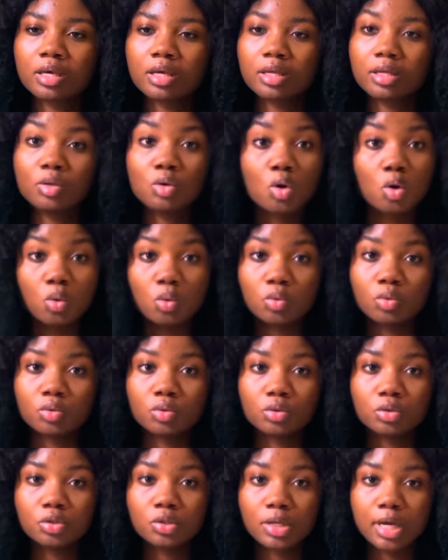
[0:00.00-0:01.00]

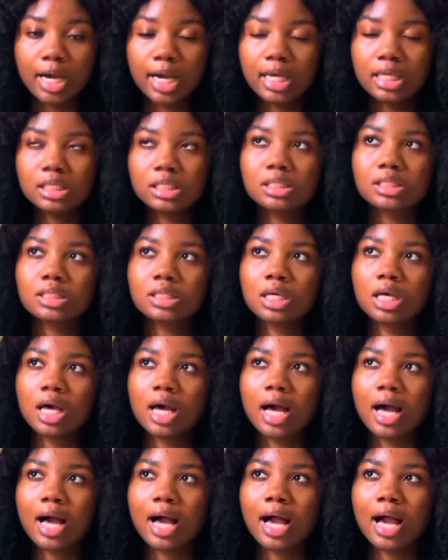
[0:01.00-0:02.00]
you guys,
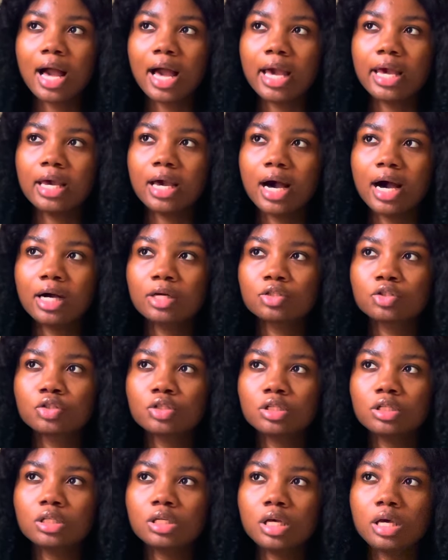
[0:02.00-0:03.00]
I
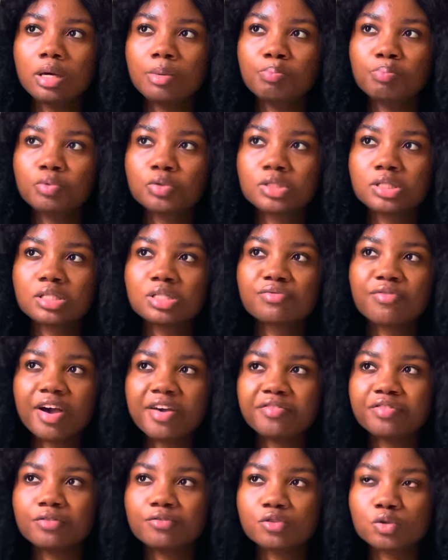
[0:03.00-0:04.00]
actually put it
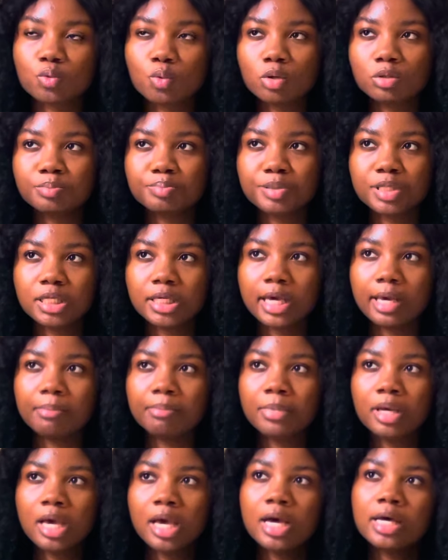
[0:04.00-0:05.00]
5:51
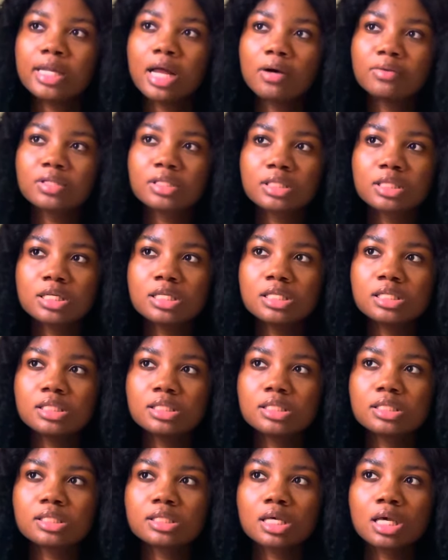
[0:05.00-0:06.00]
p.m. Now, the thing
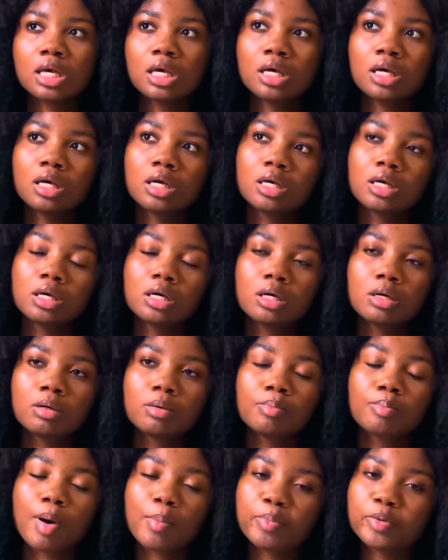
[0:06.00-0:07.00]
is,
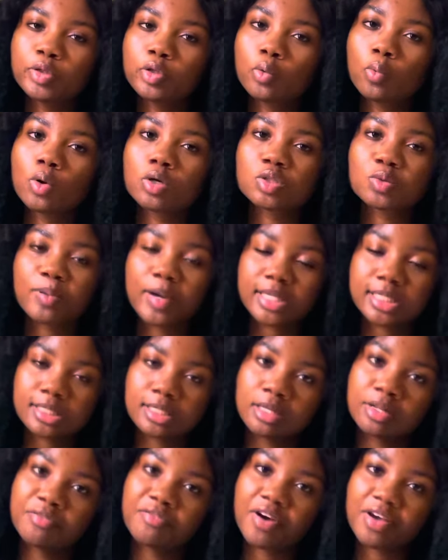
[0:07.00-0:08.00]
Papito was
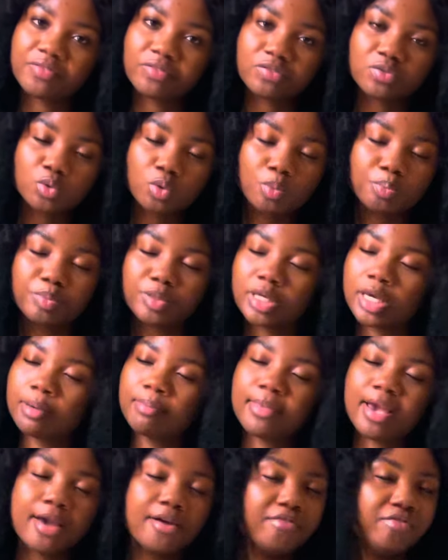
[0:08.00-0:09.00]
passing 5:51
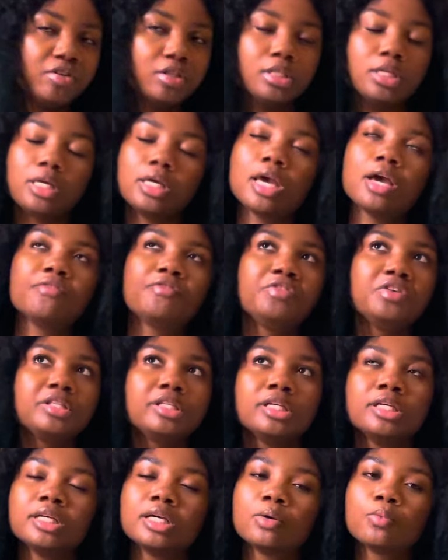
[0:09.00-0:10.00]
p.m. every
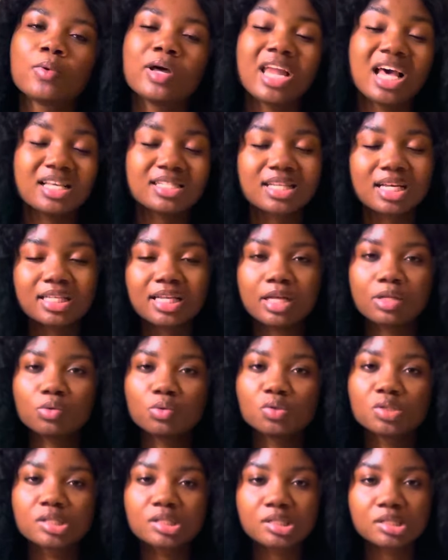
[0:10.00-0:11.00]
day. When I started
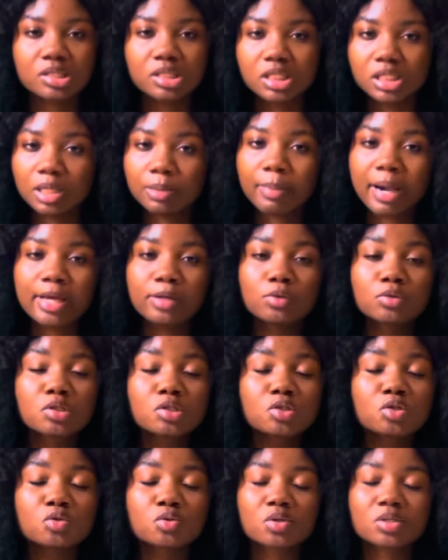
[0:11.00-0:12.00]
noticing him, I
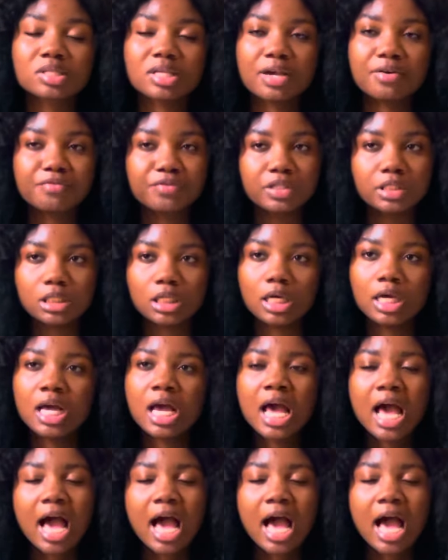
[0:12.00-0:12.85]
noticed it was every day.